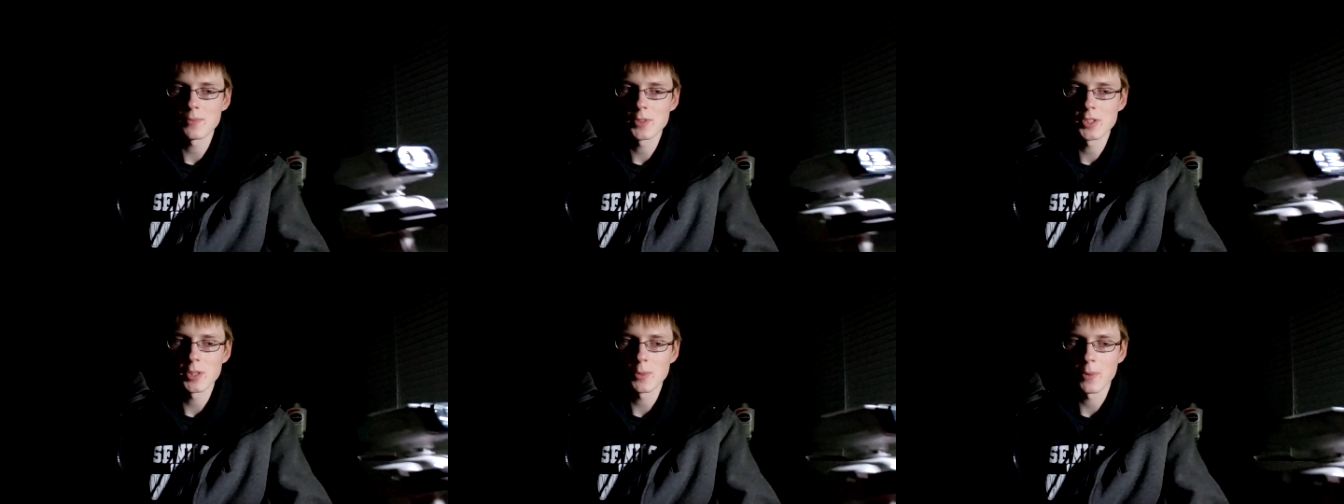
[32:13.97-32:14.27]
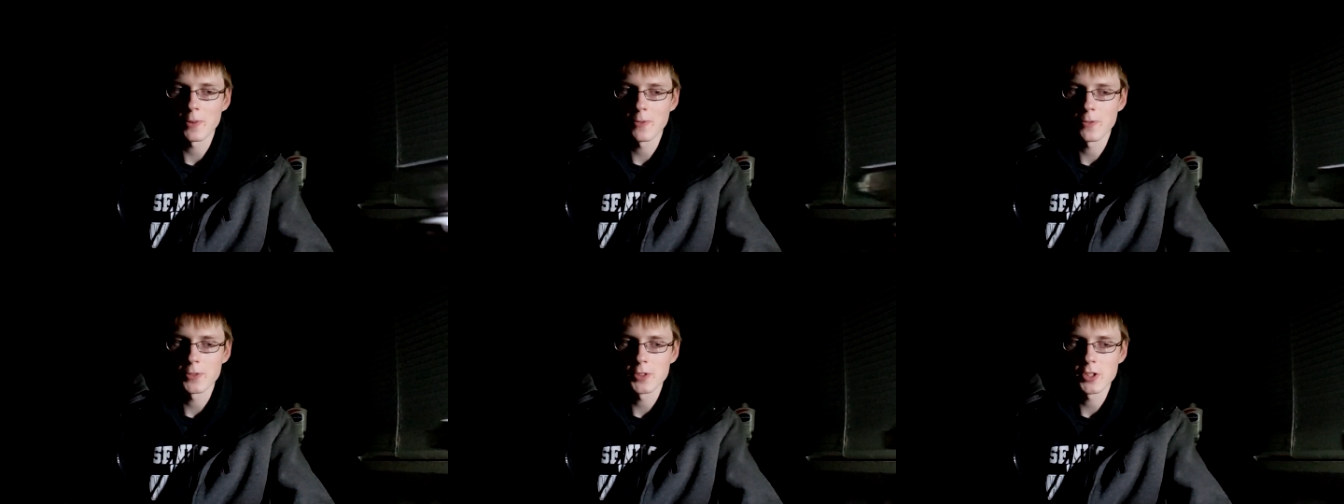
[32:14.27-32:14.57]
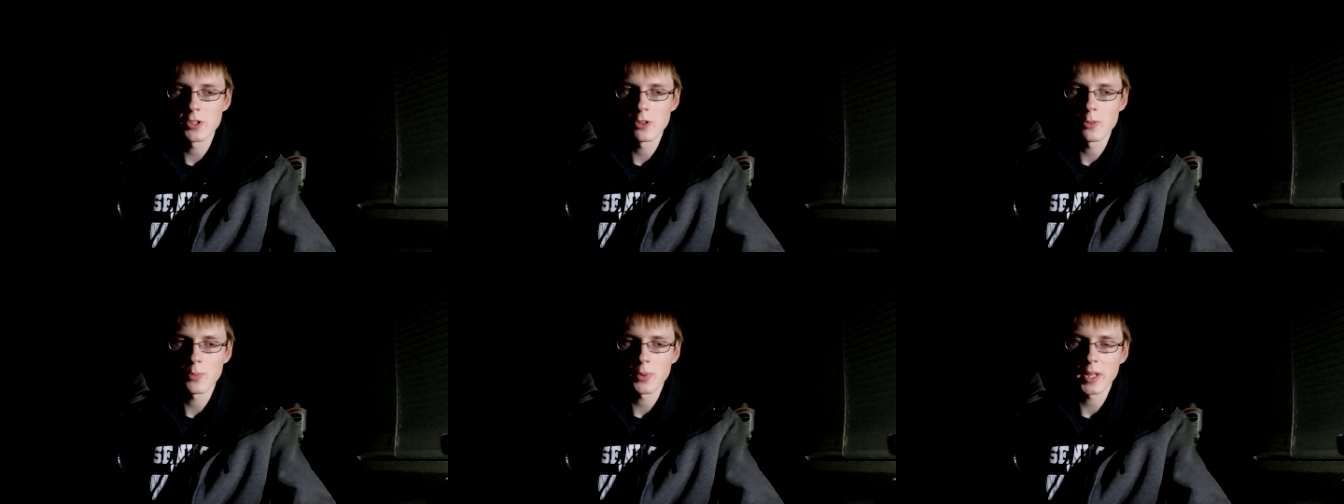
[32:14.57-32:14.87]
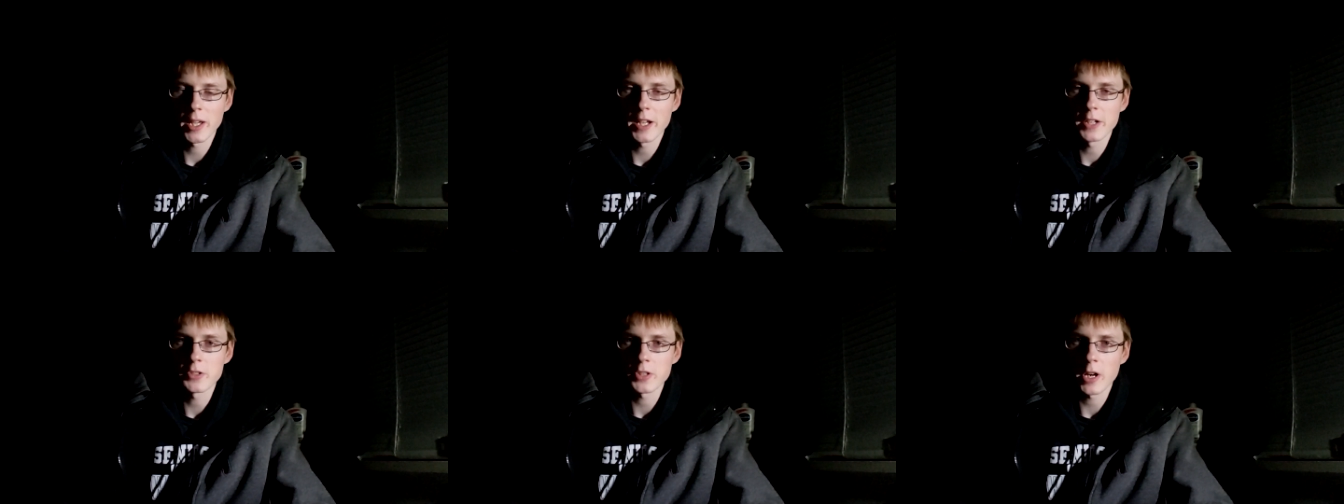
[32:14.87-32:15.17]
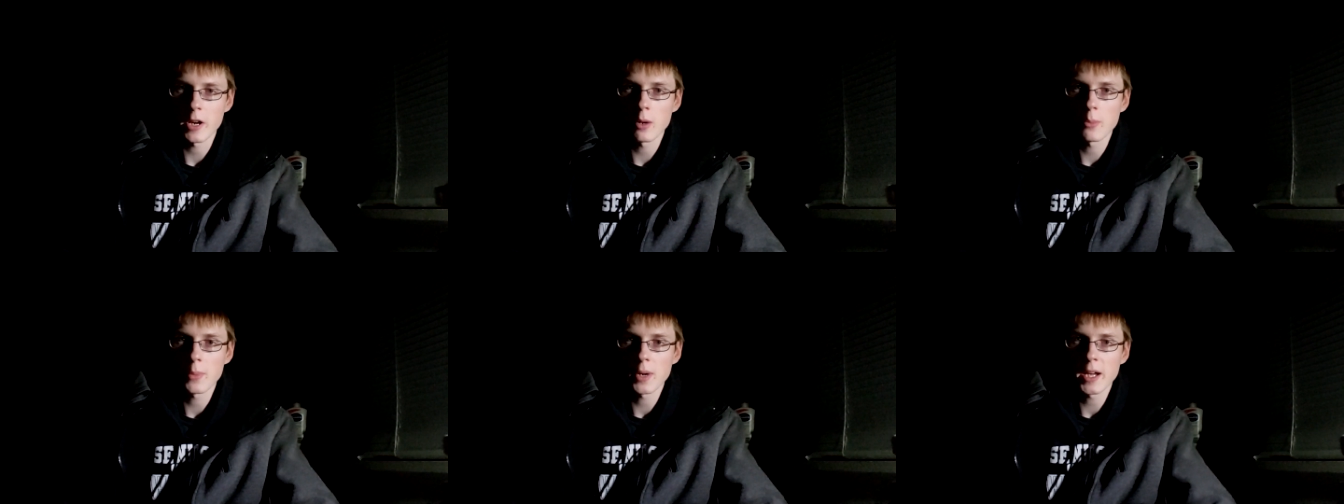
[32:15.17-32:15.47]
to, to play
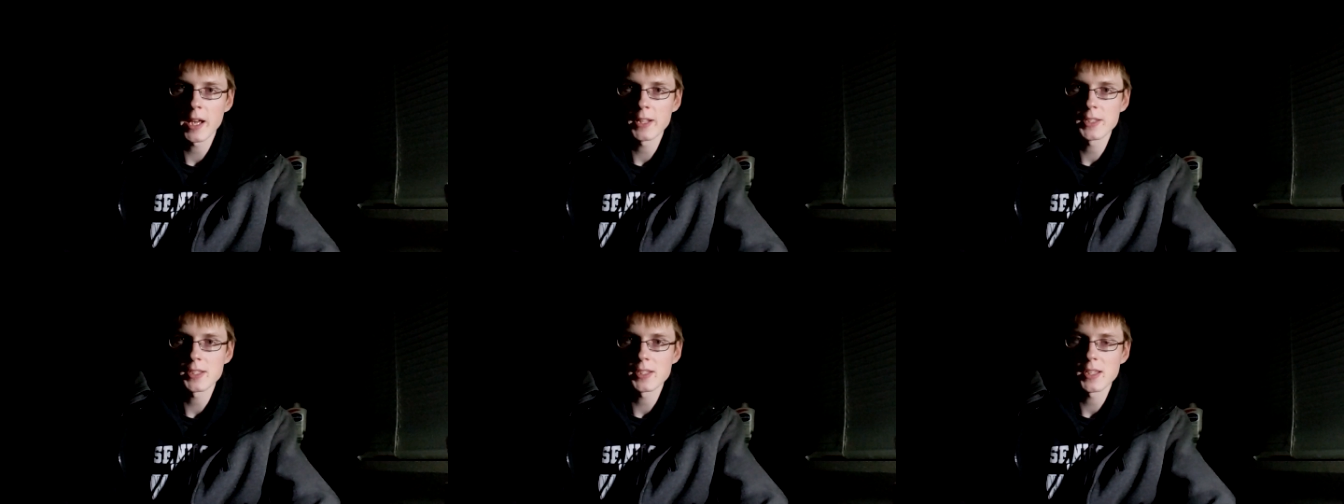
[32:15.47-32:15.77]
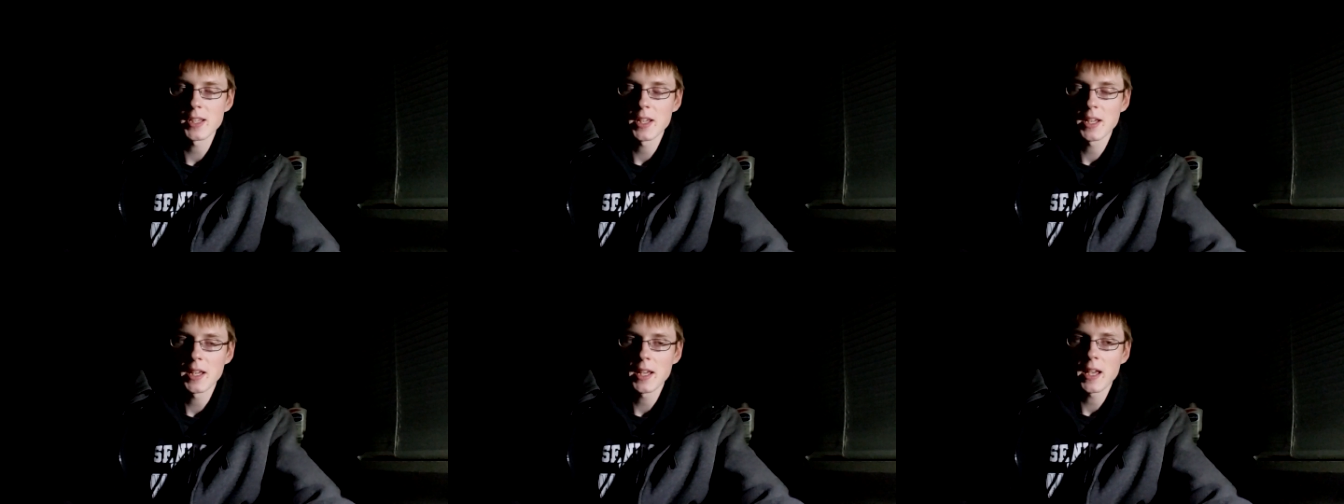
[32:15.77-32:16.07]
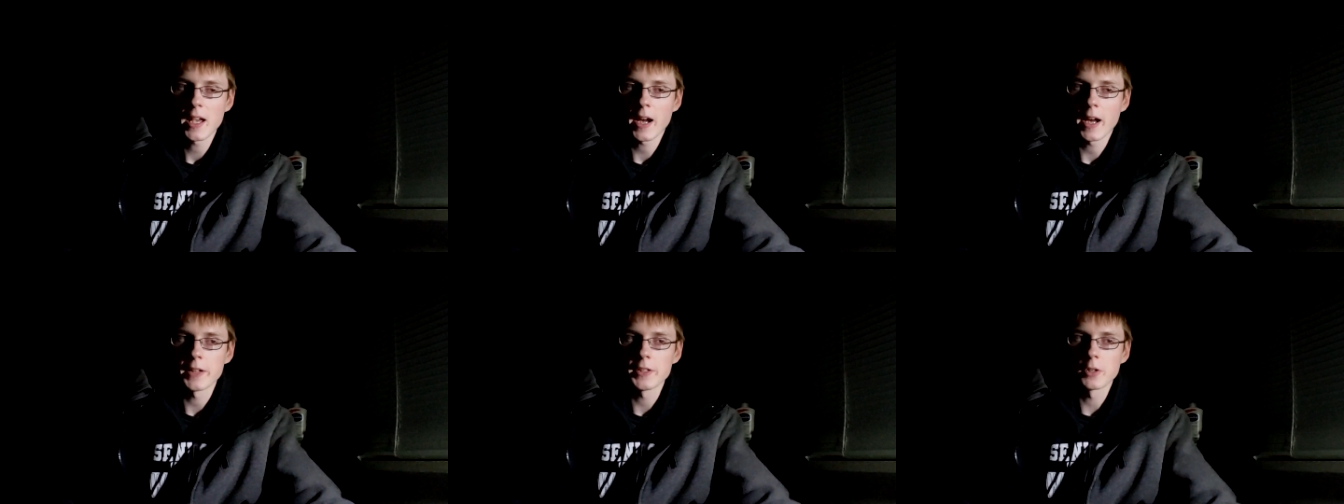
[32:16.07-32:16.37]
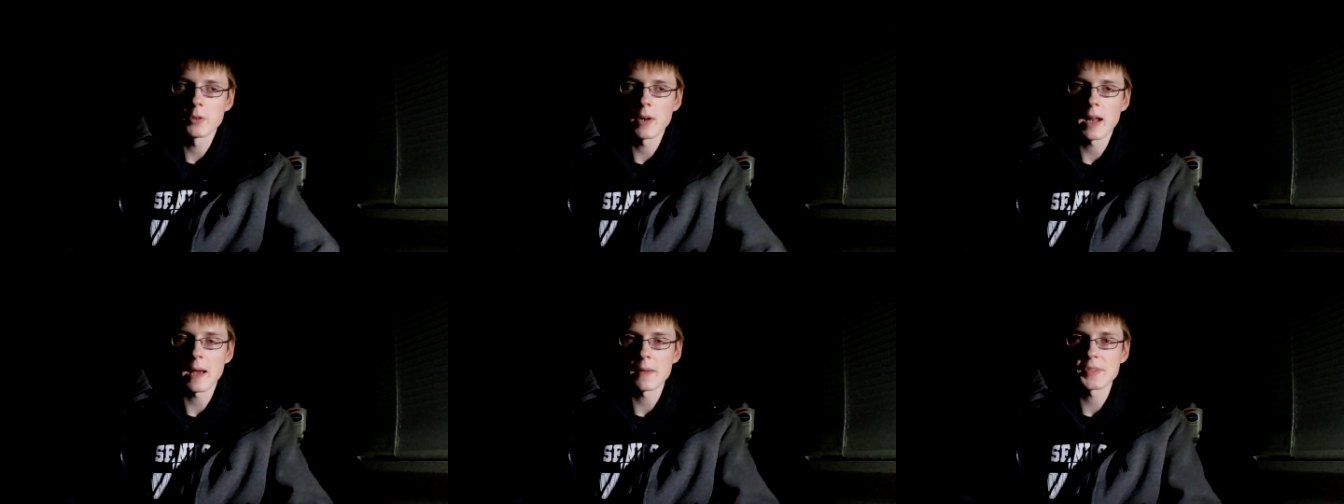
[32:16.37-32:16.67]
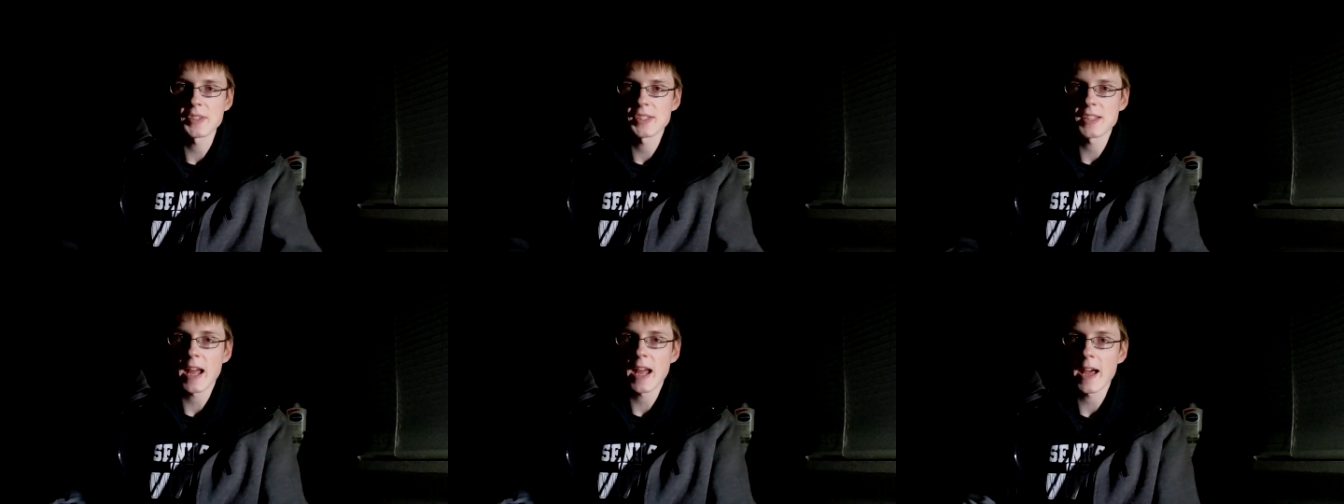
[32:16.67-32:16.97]
Gyromite. I don't have
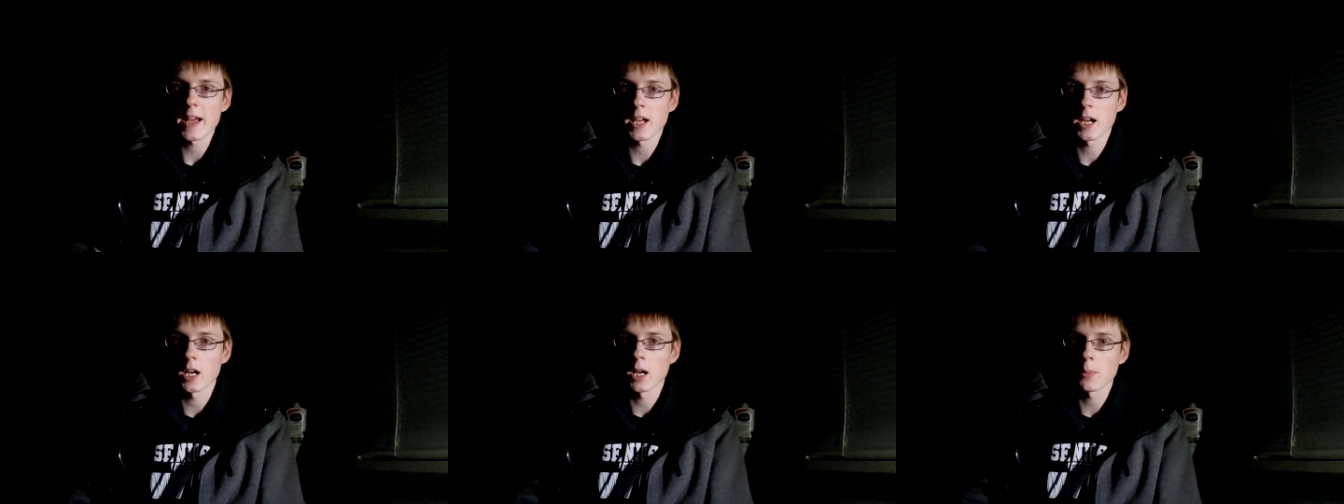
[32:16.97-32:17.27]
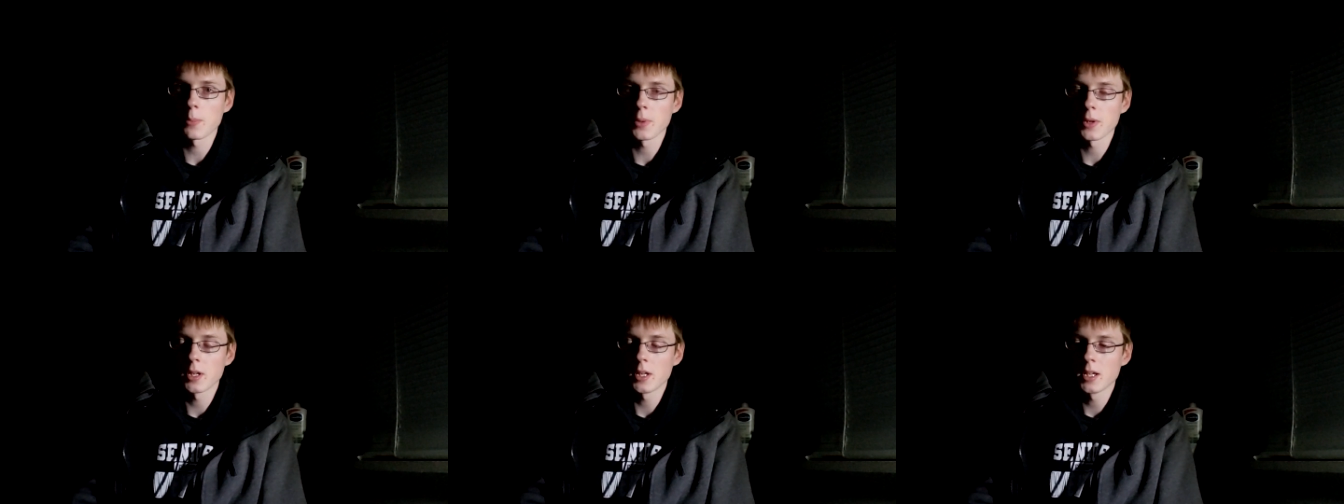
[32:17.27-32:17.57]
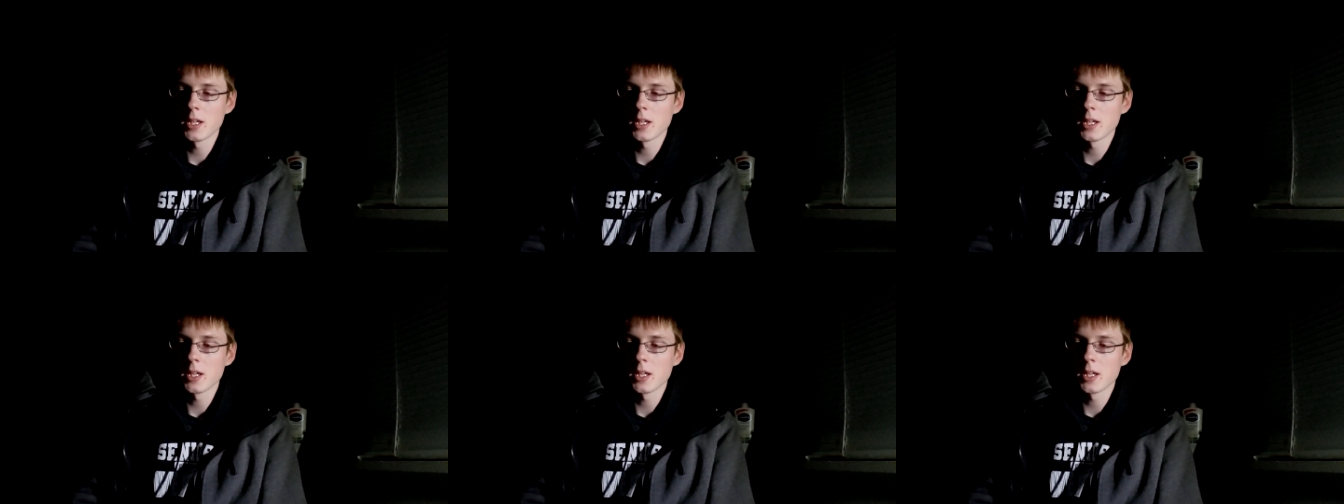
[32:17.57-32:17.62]
Stack Up.